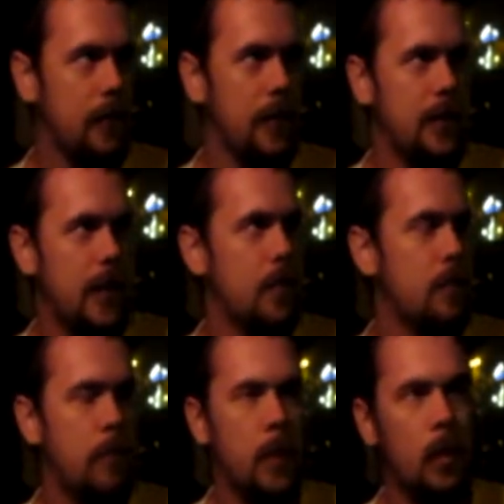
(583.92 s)
the
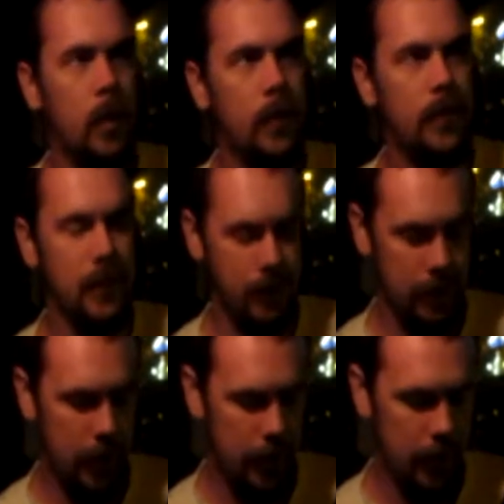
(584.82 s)
10th Merrill I've seen
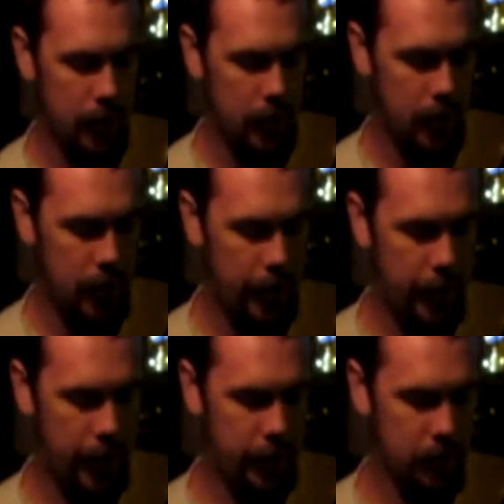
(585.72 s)
today,
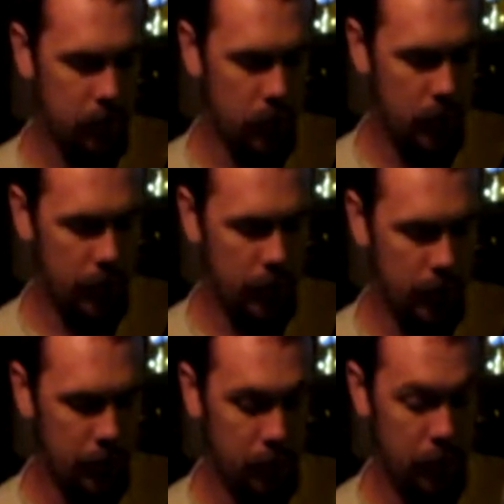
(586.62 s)
and it's really
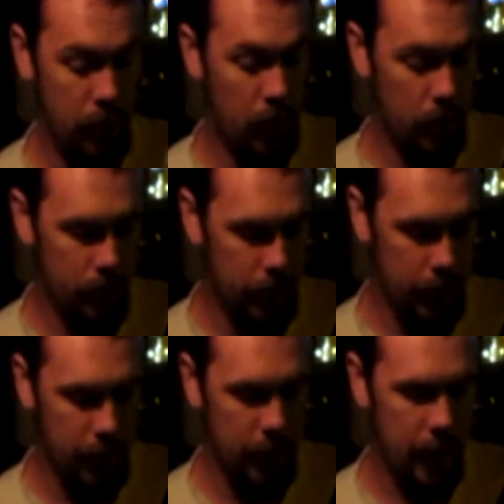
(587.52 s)
like bizarre to
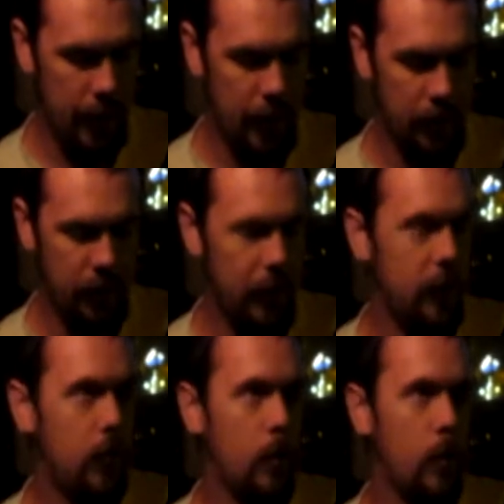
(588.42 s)
me that I'm
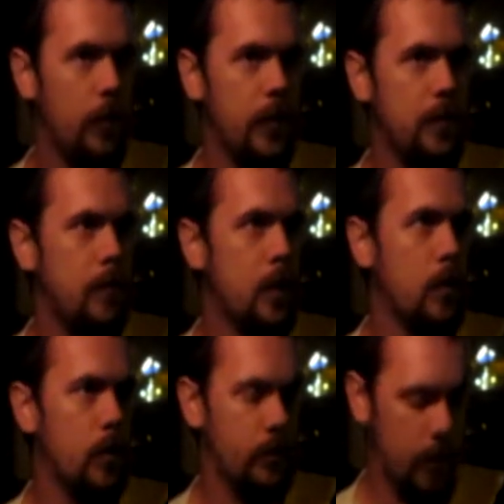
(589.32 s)
seeing all of these
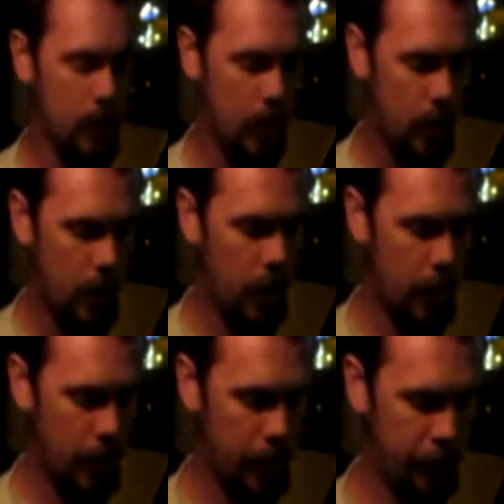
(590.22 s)
Merrills.
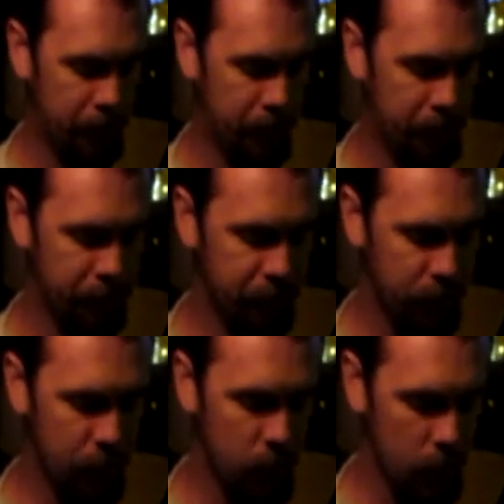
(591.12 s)

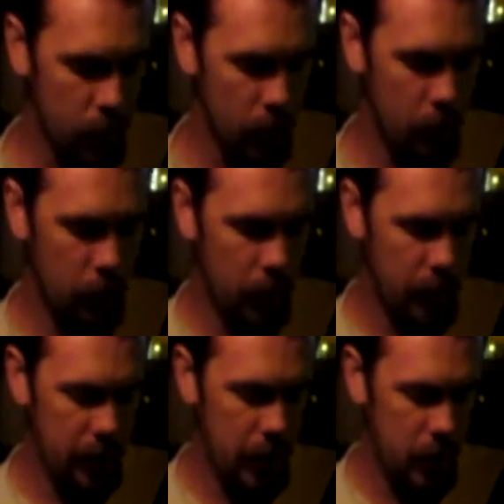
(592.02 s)

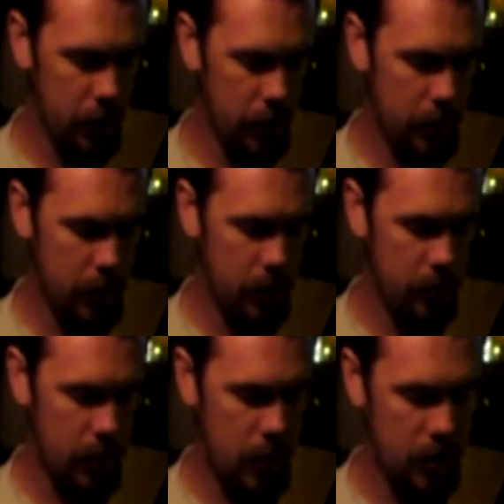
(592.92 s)
But yeah, we managed
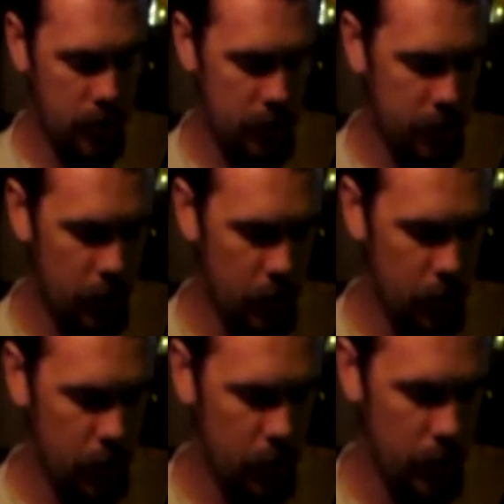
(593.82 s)
to catch this Merrill,